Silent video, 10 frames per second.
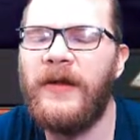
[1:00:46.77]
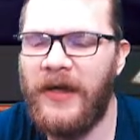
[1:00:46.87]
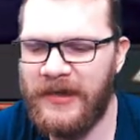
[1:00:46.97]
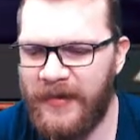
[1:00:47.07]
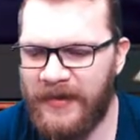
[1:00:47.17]

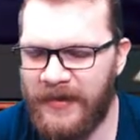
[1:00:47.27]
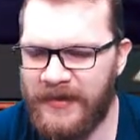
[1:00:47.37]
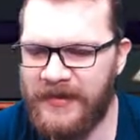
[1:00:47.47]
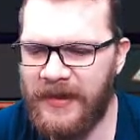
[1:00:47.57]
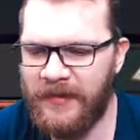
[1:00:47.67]
Iceman
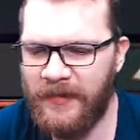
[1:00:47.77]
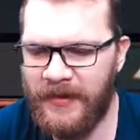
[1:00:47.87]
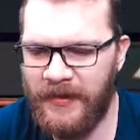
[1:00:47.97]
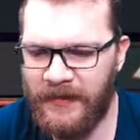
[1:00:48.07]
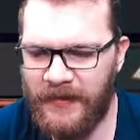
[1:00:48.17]
has not
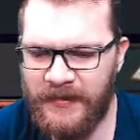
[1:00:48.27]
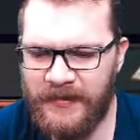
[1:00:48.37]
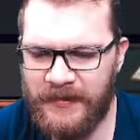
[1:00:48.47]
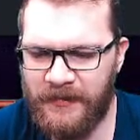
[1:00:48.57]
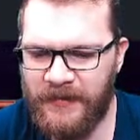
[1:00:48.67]
been in
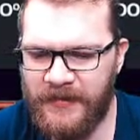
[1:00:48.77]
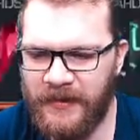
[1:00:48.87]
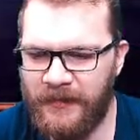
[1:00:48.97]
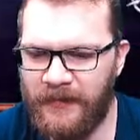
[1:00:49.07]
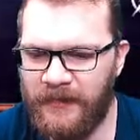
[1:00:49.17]
this
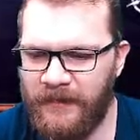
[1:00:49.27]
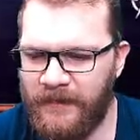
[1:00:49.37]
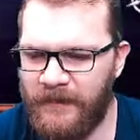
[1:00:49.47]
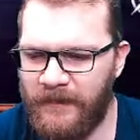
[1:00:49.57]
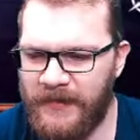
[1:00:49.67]
crystal pool,
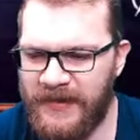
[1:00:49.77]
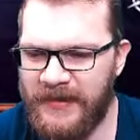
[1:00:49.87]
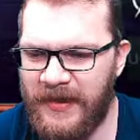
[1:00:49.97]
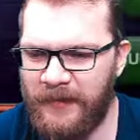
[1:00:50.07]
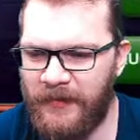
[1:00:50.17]

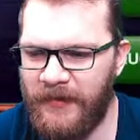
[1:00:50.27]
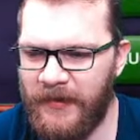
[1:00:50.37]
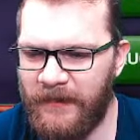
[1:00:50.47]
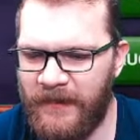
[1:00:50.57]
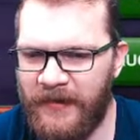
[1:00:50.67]
six-star pool
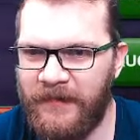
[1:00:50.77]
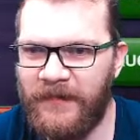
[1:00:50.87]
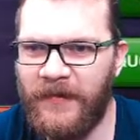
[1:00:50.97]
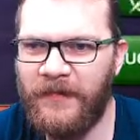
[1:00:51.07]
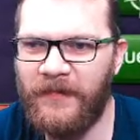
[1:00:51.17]
in a very,
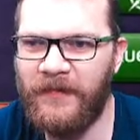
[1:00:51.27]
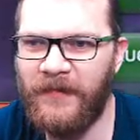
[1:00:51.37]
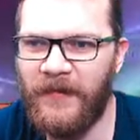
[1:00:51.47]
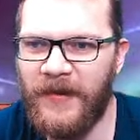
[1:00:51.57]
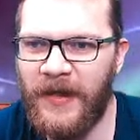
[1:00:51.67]
for a
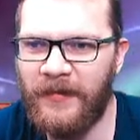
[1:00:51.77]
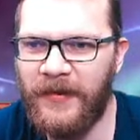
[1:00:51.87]
long time at